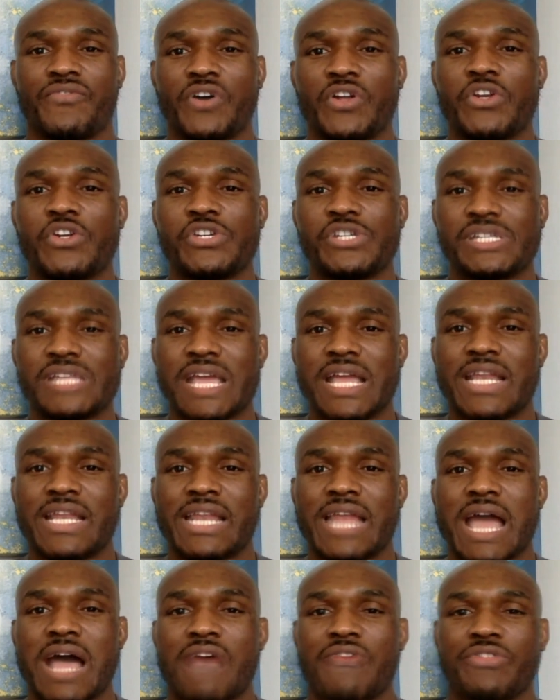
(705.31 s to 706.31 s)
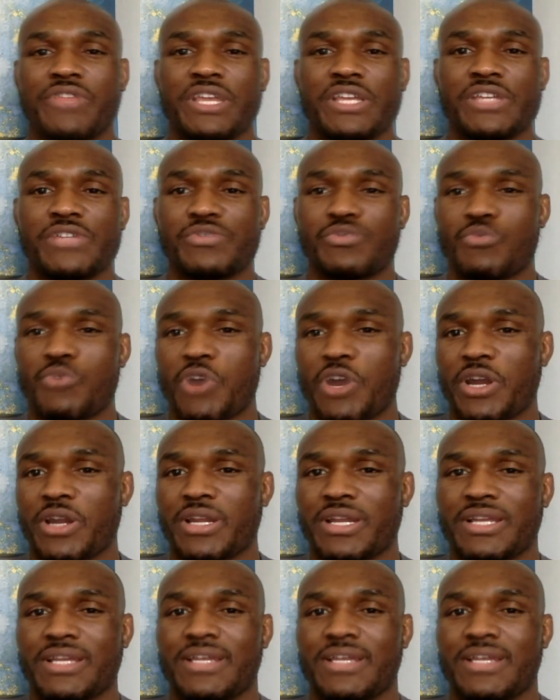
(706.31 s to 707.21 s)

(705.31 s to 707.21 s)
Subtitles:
understanding how things work